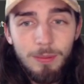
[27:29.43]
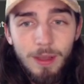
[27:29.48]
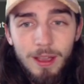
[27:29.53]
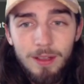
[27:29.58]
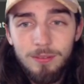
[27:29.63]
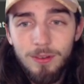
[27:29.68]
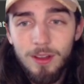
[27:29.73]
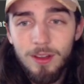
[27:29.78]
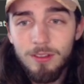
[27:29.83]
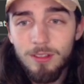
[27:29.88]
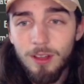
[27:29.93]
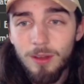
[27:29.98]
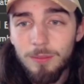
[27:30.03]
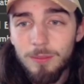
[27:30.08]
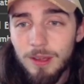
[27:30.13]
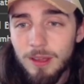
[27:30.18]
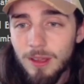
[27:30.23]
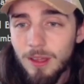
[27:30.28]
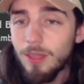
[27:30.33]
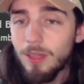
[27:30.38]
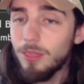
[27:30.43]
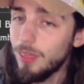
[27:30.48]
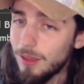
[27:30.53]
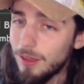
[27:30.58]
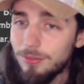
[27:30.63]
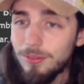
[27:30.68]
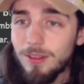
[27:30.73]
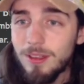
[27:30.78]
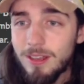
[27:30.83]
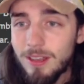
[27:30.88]
backfires on me.
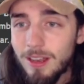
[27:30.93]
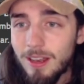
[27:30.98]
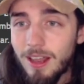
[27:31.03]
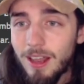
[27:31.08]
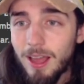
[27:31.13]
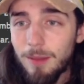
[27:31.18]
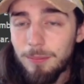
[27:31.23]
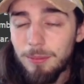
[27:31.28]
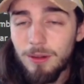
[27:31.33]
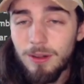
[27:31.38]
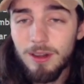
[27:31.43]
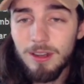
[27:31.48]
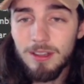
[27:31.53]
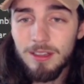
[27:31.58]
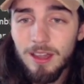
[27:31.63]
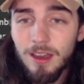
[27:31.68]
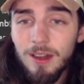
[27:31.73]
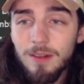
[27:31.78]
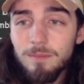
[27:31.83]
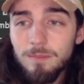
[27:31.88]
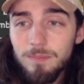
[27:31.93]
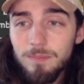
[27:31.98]
Thankfully, it didn't happen right there.